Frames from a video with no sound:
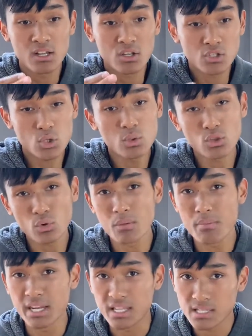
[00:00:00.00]
2 to 3
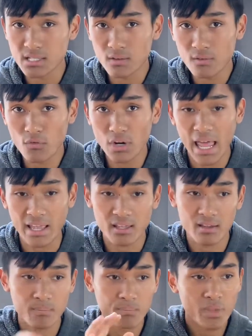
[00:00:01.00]
minutes for like
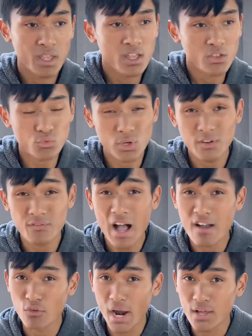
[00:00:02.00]
3 to 5
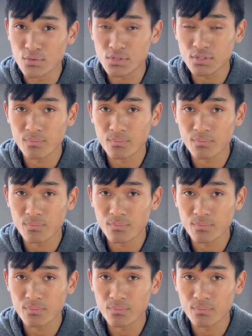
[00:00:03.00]
rounds.